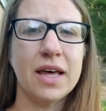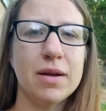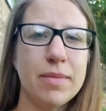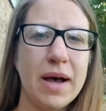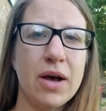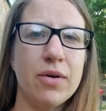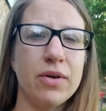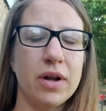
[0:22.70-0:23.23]
thought
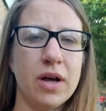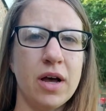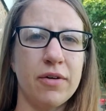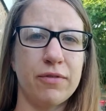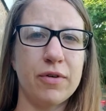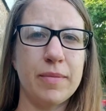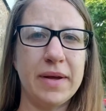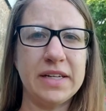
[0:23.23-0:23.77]

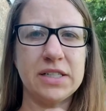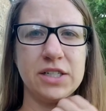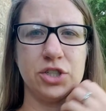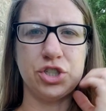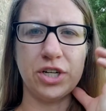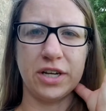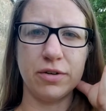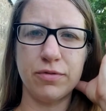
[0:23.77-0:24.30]
about
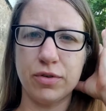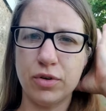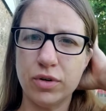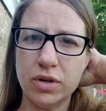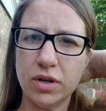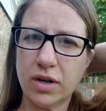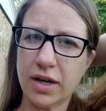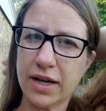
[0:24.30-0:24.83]
fermenting chicken
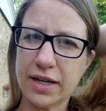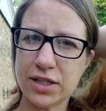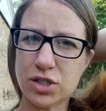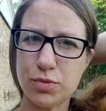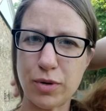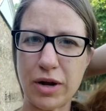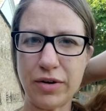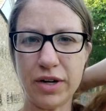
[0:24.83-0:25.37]
food and
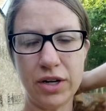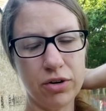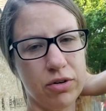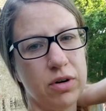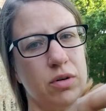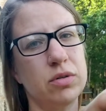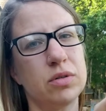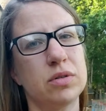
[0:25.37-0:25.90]
sprouting
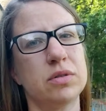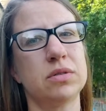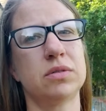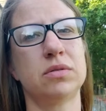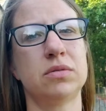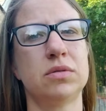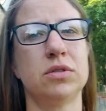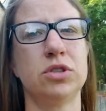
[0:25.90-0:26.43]
your own
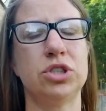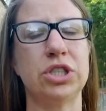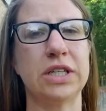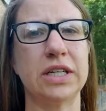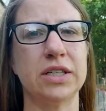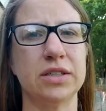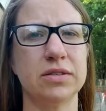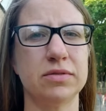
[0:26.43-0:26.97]

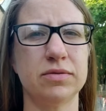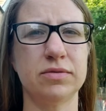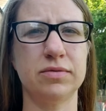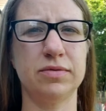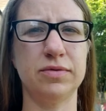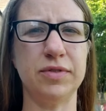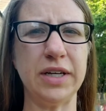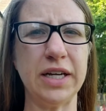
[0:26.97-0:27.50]
chicken
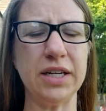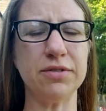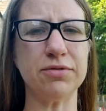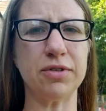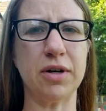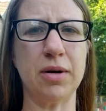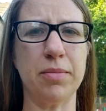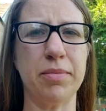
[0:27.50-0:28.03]
feed
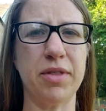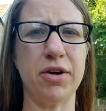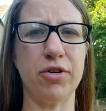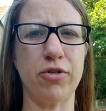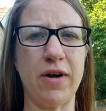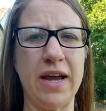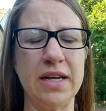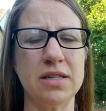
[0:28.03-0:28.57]
from their
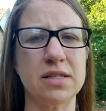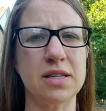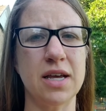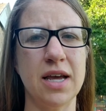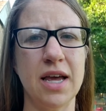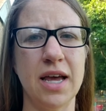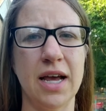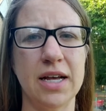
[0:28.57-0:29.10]
grains,
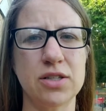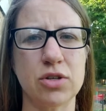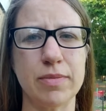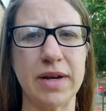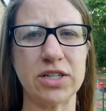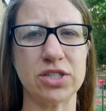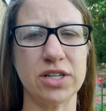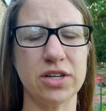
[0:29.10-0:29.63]
and so
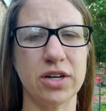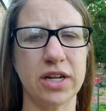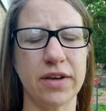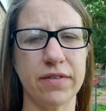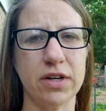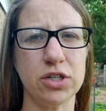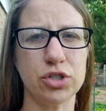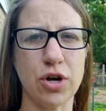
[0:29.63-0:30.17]
I'm actually going to
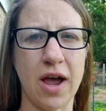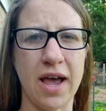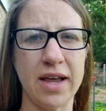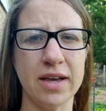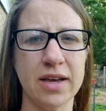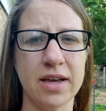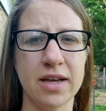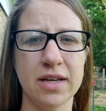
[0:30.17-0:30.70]
give it a
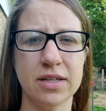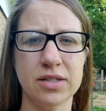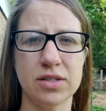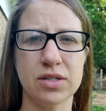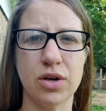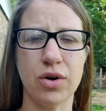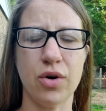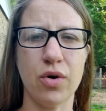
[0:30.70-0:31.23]
try.
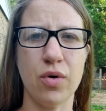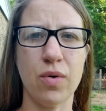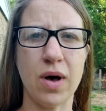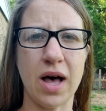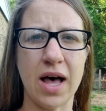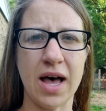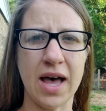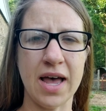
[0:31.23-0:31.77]
So
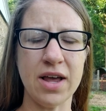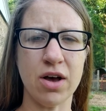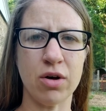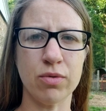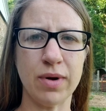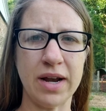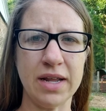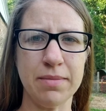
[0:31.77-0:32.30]
I
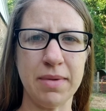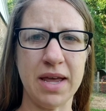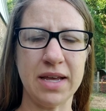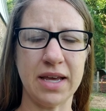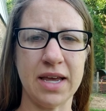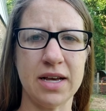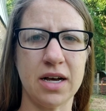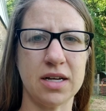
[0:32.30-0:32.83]
already
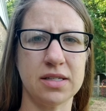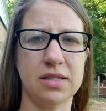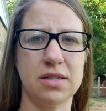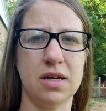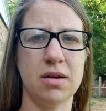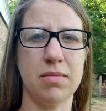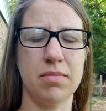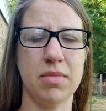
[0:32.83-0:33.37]
make a
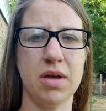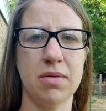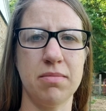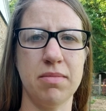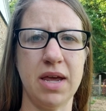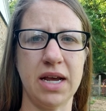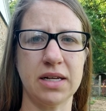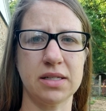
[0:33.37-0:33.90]
custom
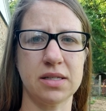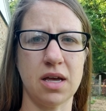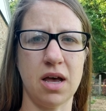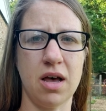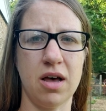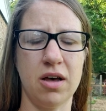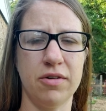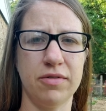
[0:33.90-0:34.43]
mix
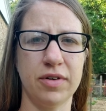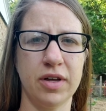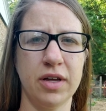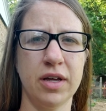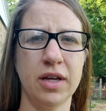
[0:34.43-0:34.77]
of